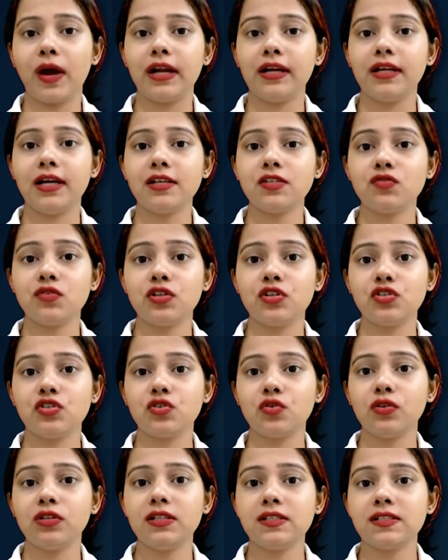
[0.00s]
ideas to
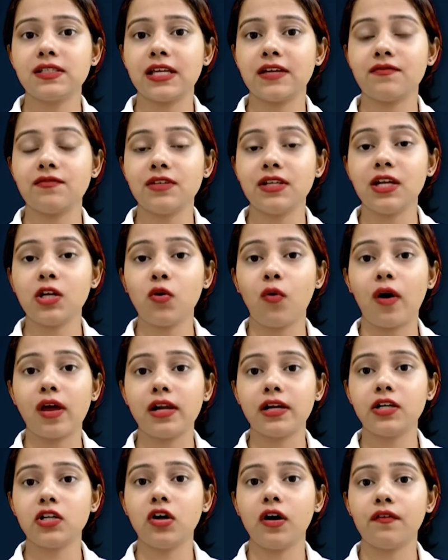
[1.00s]
ensure the safety and
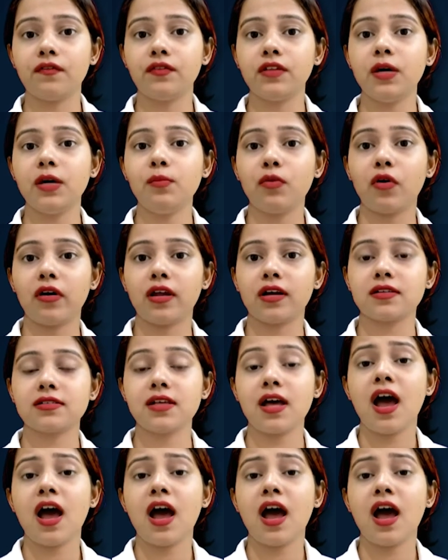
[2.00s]
quality of their products.